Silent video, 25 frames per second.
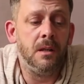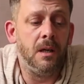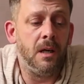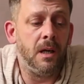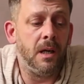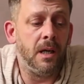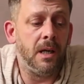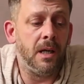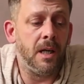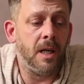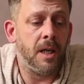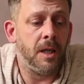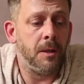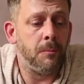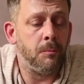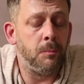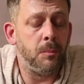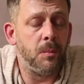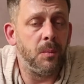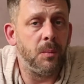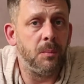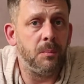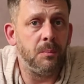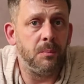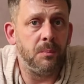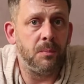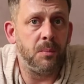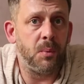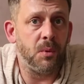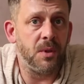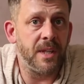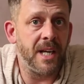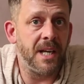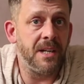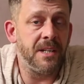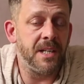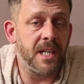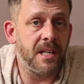
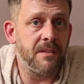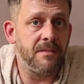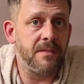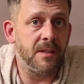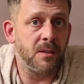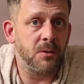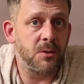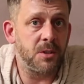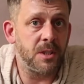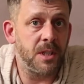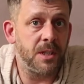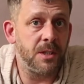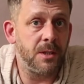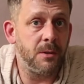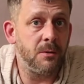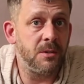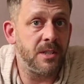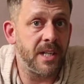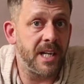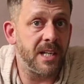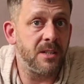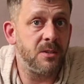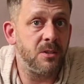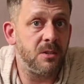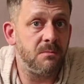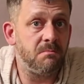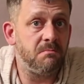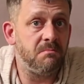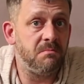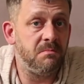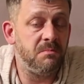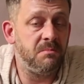But the ND filters, I do take,